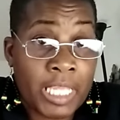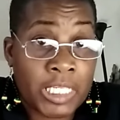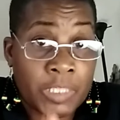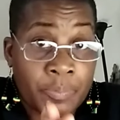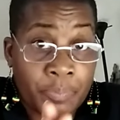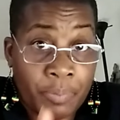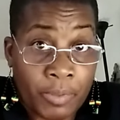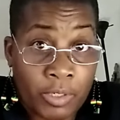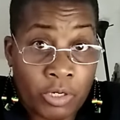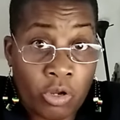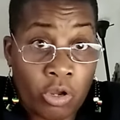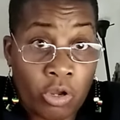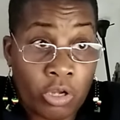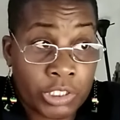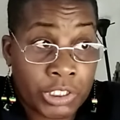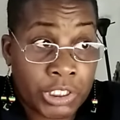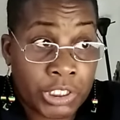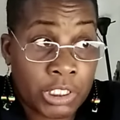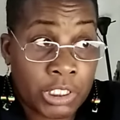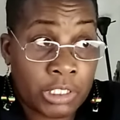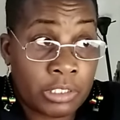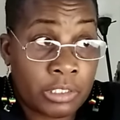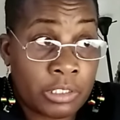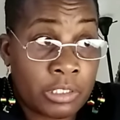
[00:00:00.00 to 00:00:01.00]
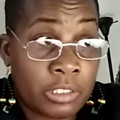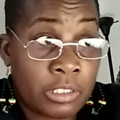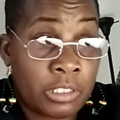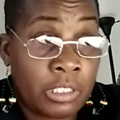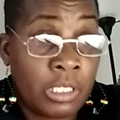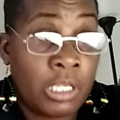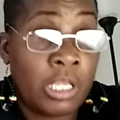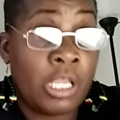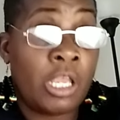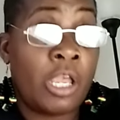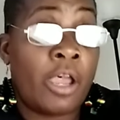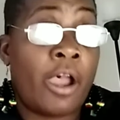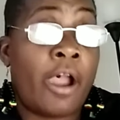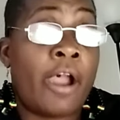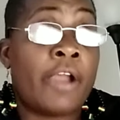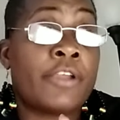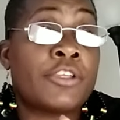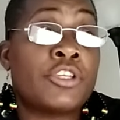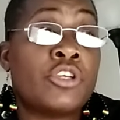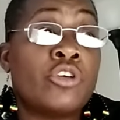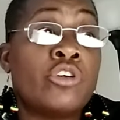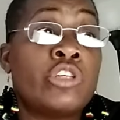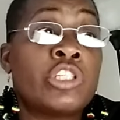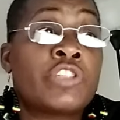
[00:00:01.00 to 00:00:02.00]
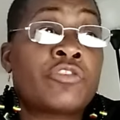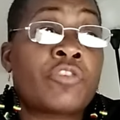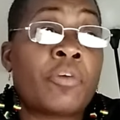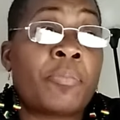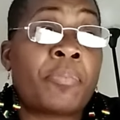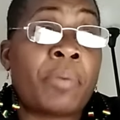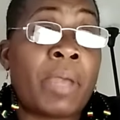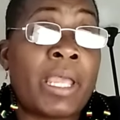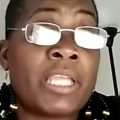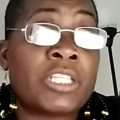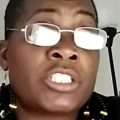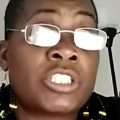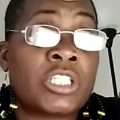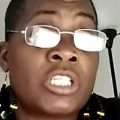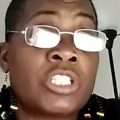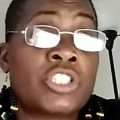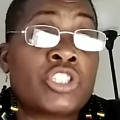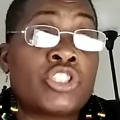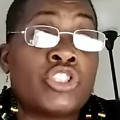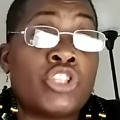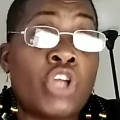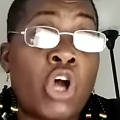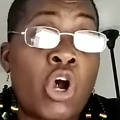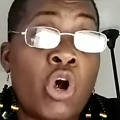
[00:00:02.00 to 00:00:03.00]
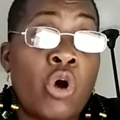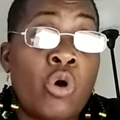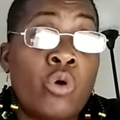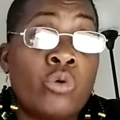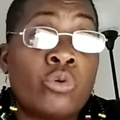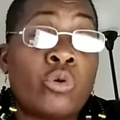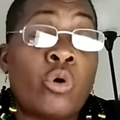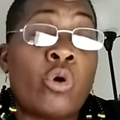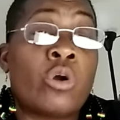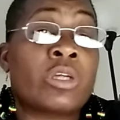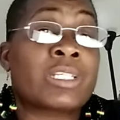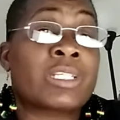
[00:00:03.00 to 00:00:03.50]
and it should be identified by the symbol. You